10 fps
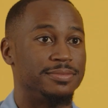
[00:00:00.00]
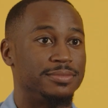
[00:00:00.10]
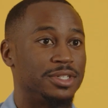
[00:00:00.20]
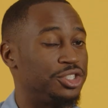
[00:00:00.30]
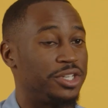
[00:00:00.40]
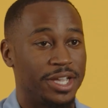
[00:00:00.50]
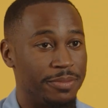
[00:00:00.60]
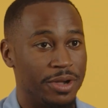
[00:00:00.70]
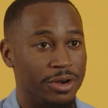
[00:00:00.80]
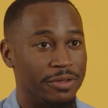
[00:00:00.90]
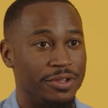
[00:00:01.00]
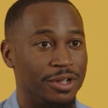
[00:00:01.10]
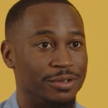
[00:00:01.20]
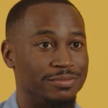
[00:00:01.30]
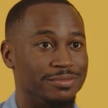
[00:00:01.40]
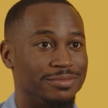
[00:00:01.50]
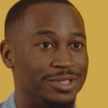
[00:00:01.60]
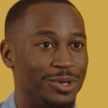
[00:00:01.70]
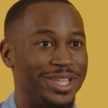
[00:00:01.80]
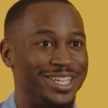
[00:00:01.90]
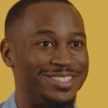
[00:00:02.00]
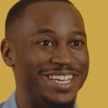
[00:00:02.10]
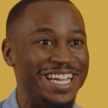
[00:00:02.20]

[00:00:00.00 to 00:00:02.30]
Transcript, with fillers: Because you can't get better if you don't know that you,